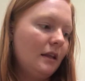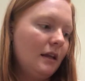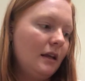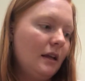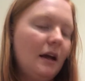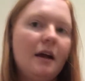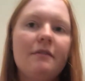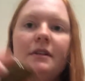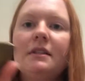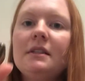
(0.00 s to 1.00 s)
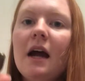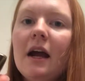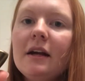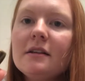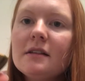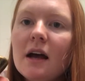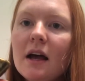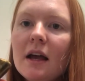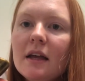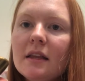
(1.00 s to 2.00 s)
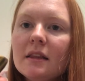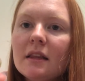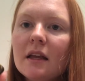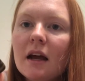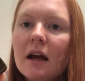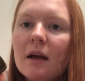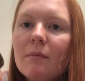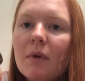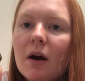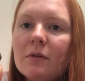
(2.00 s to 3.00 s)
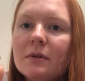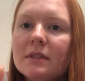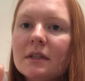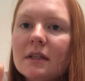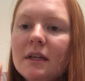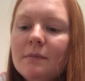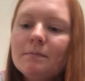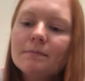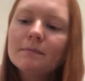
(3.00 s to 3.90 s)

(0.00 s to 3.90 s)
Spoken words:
Then I have this tiger's eye that I bought recently.